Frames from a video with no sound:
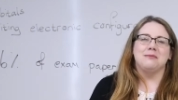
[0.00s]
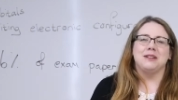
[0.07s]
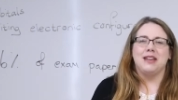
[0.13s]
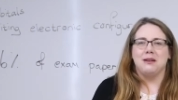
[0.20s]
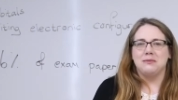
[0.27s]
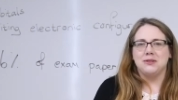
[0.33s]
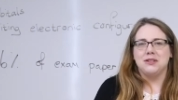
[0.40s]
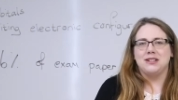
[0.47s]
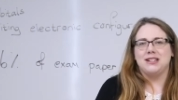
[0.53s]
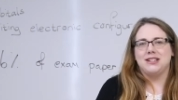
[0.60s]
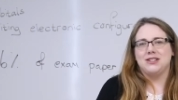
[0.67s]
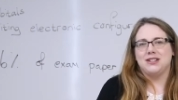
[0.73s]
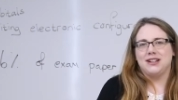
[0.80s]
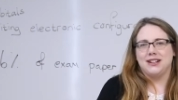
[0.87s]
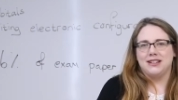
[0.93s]
a chemistry
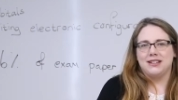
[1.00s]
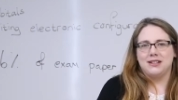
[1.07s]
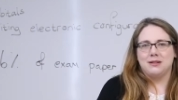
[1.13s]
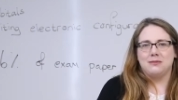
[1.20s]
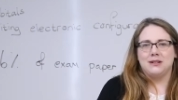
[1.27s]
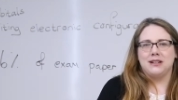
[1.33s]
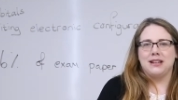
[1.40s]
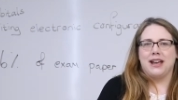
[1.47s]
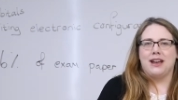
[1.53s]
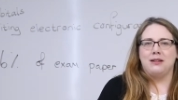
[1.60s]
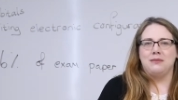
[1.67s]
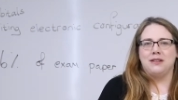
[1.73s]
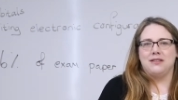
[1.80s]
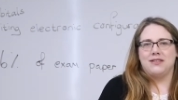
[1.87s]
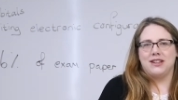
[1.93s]
teacher here at the Dublin
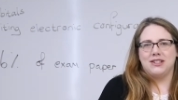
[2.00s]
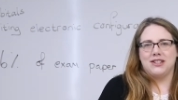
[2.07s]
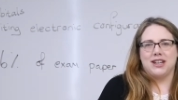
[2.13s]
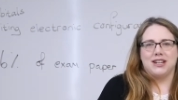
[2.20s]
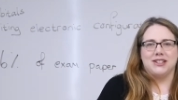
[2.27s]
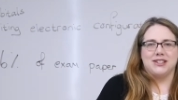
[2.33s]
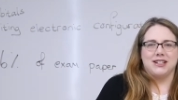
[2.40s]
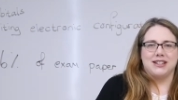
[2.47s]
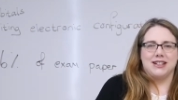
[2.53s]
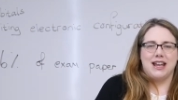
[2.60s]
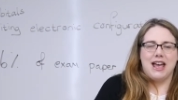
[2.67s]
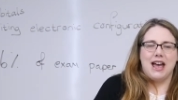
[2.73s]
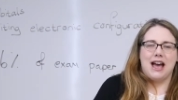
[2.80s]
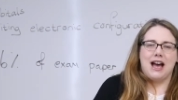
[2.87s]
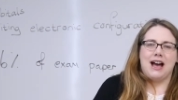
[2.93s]
Academy of Education.
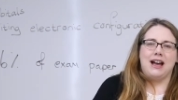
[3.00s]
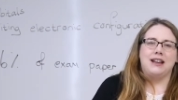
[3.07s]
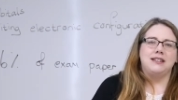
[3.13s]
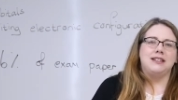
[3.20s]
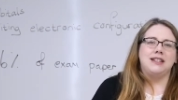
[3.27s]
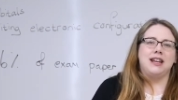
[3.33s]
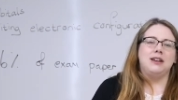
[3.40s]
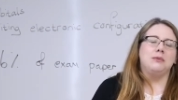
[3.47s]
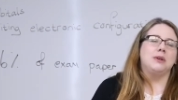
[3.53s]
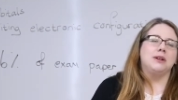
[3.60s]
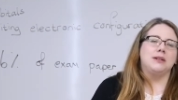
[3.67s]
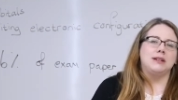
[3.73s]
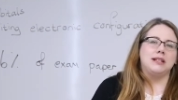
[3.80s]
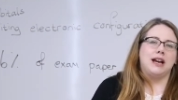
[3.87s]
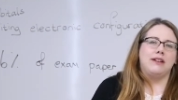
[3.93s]
And today we're
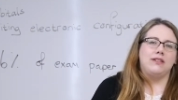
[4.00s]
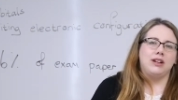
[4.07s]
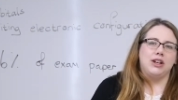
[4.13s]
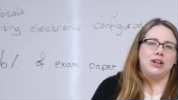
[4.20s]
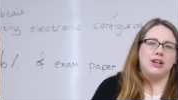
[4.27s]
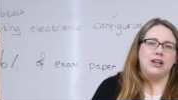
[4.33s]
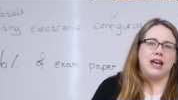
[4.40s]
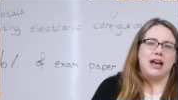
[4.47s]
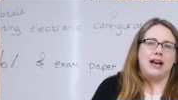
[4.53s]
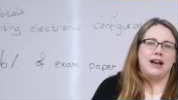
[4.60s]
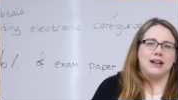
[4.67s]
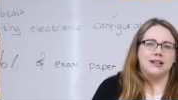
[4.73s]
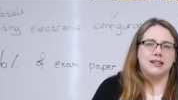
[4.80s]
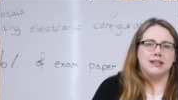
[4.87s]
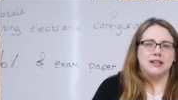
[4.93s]
going to have a look
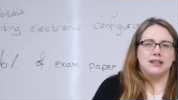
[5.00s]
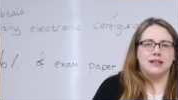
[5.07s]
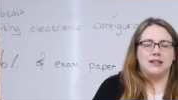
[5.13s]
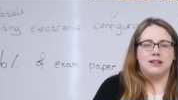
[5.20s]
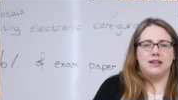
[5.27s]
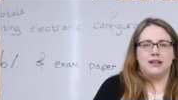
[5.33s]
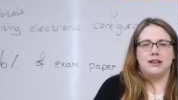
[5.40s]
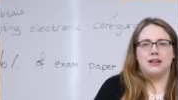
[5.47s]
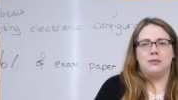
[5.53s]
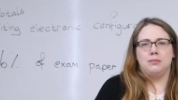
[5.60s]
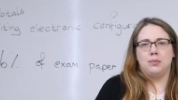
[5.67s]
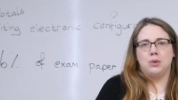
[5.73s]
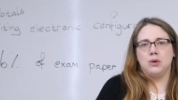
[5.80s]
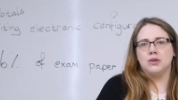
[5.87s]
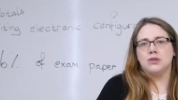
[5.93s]
at the
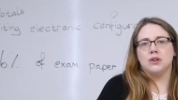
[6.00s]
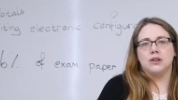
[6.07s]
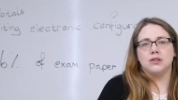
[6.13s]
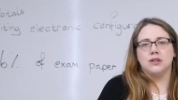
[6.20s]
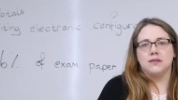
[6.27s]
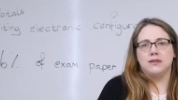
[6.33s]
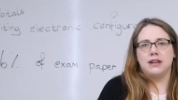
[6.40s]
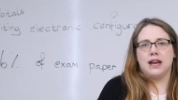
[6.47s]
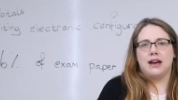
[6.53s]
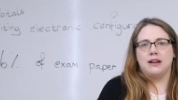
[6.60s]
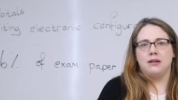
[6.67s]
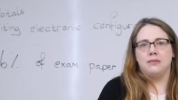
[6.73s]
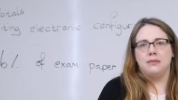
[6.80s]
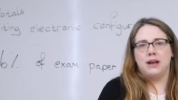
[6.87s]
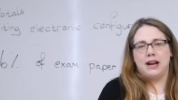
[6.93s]
Bohr structure of the
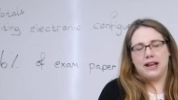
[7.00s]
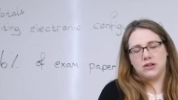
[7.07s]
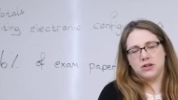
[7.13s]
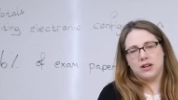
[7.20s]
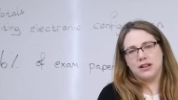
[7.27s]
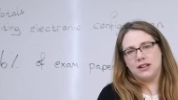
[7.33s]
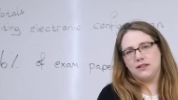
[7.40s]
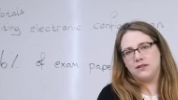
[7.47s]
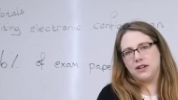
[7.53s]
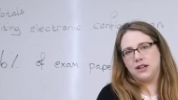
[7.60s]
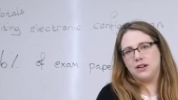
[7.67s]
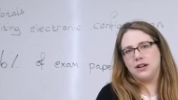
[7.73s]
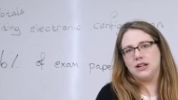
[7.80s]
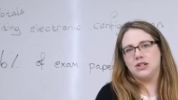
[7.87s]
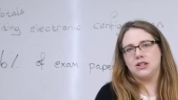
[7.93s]
atom, electronic
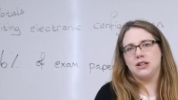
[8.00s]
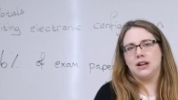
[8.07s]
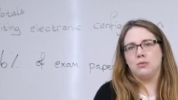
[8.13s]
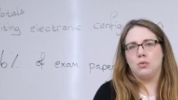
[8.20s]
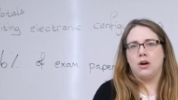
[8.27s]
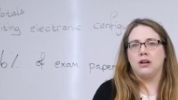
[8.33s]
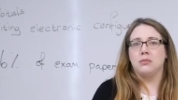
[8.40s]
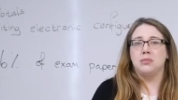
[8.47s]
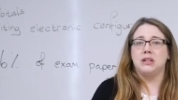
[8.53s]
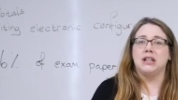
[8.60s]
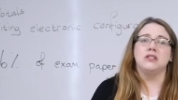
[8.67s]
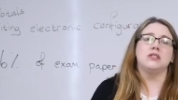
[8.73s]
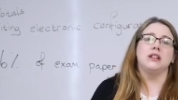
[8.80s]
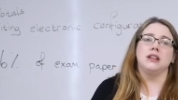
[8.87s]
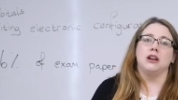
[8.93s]
configuration, and what could
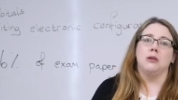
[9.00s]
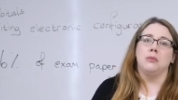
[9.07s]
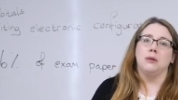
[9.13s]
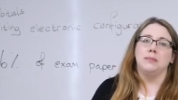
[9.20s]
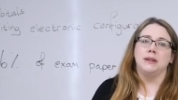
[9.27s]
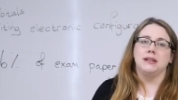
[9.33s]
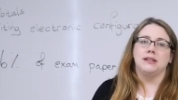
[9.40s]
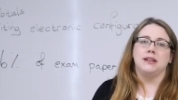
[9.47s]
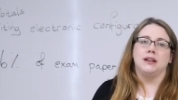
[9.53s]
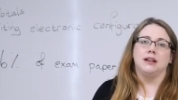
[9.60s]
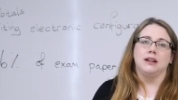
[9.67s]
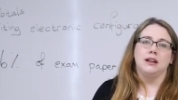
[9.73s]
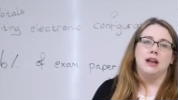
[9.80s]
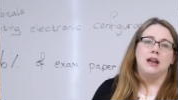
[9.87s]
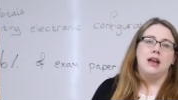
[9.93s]
potentially come up this
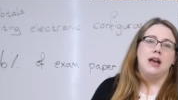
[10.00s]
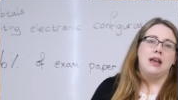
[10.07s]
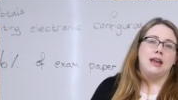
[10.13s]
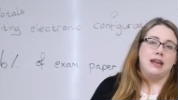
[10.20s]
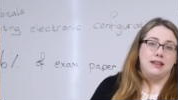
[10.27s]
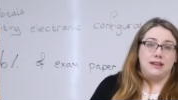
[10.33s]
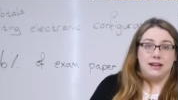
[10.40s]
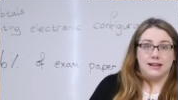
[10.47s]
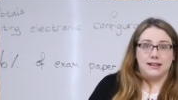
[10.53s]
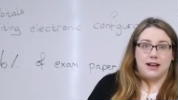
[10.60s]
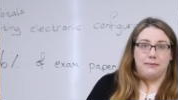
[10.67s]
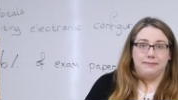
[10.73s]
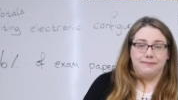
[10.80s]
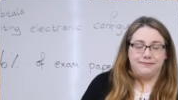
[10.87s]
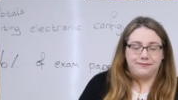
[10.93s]
year in the exam.